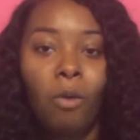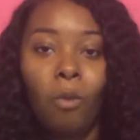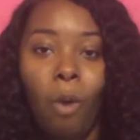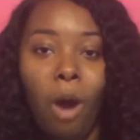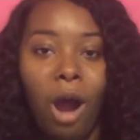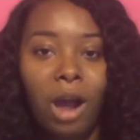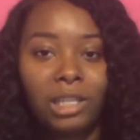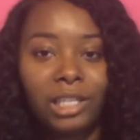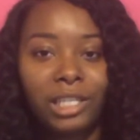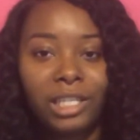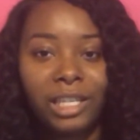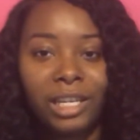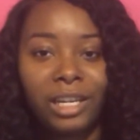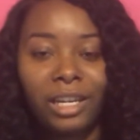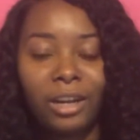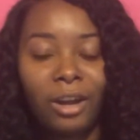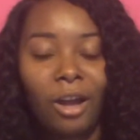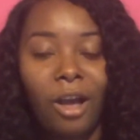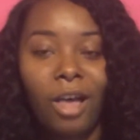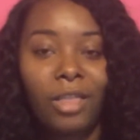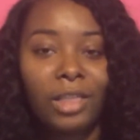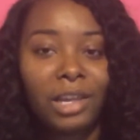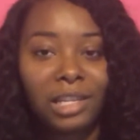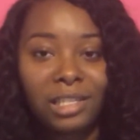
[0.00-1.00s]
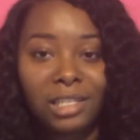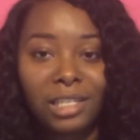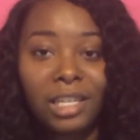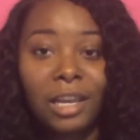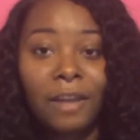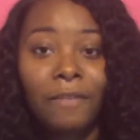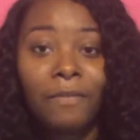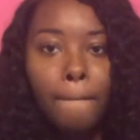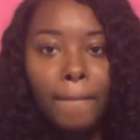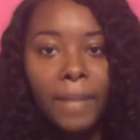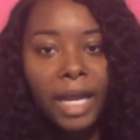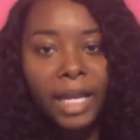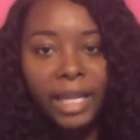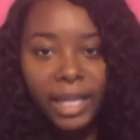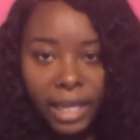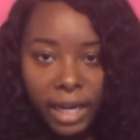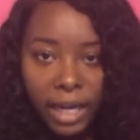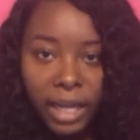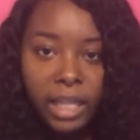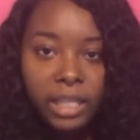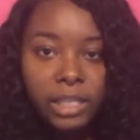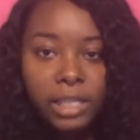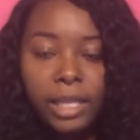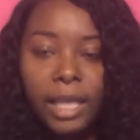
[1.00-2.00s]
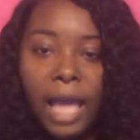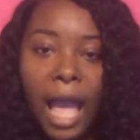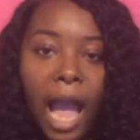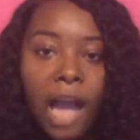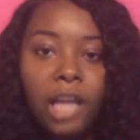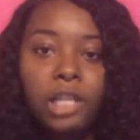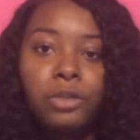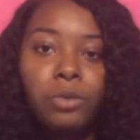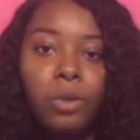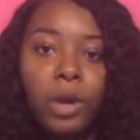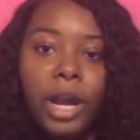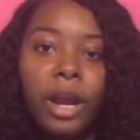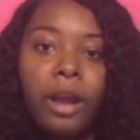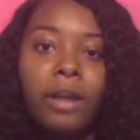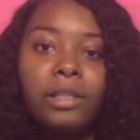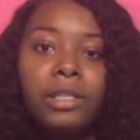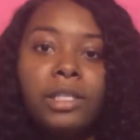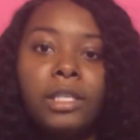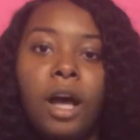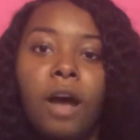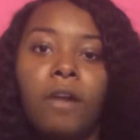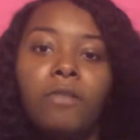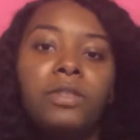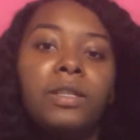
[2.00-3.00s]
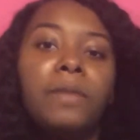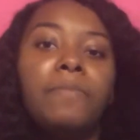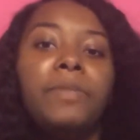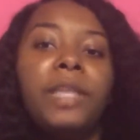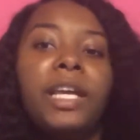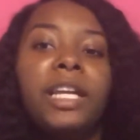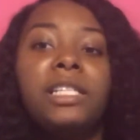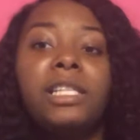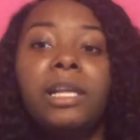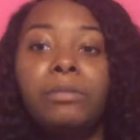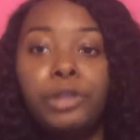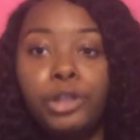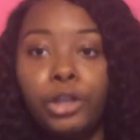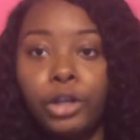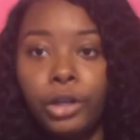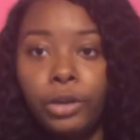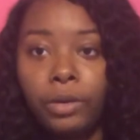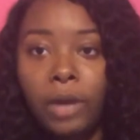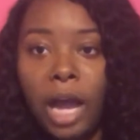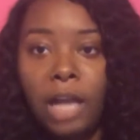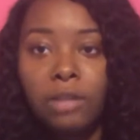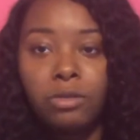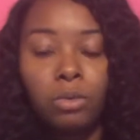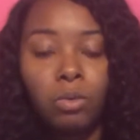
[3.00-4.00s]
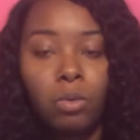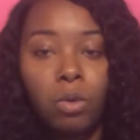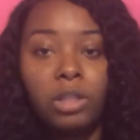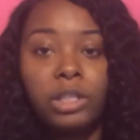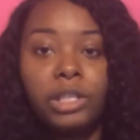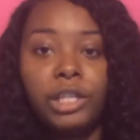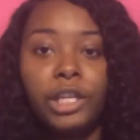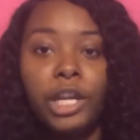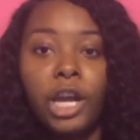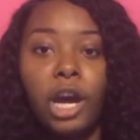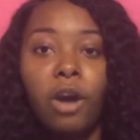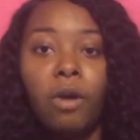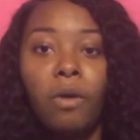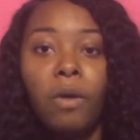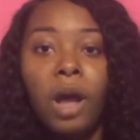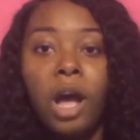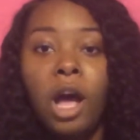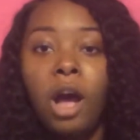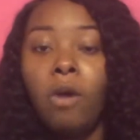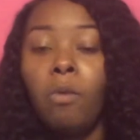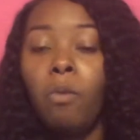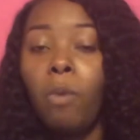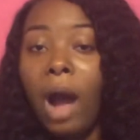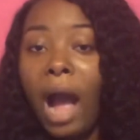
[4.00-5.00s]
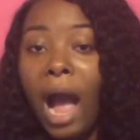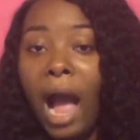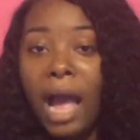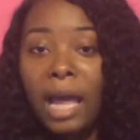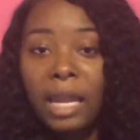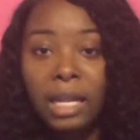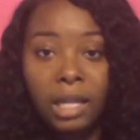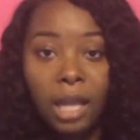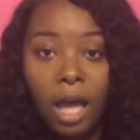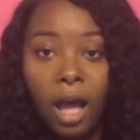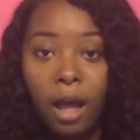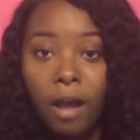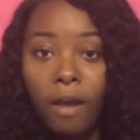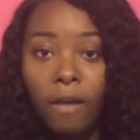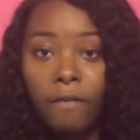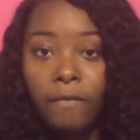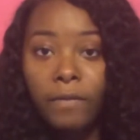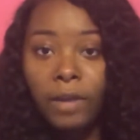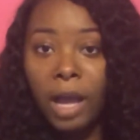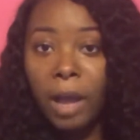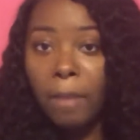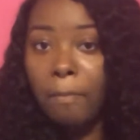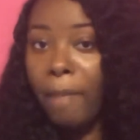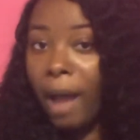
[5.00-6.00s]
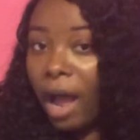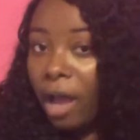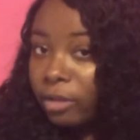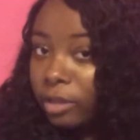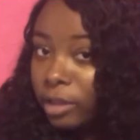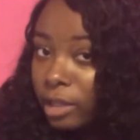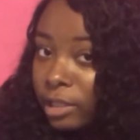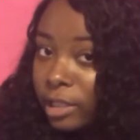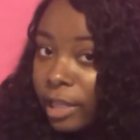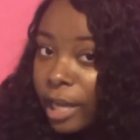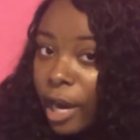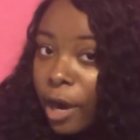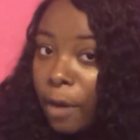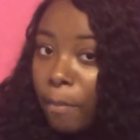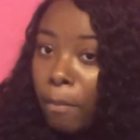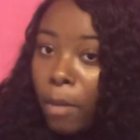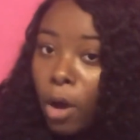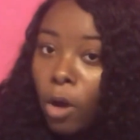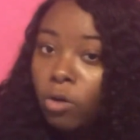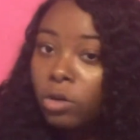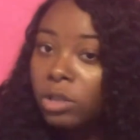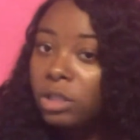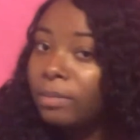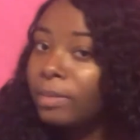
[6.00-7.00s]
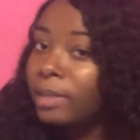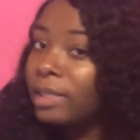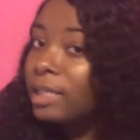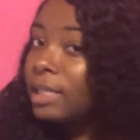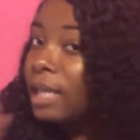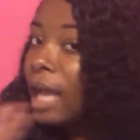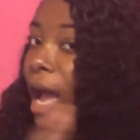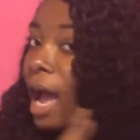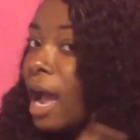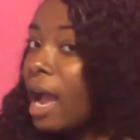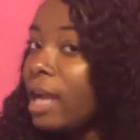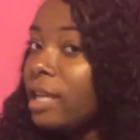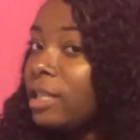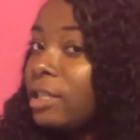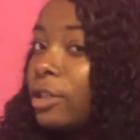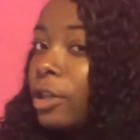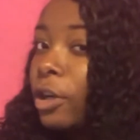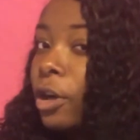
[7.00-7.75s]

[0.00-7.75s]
wash it and all that stuff. But getting into the actual hair itself, some things I'm sure you guys would want to know. What I love about this hair most, besides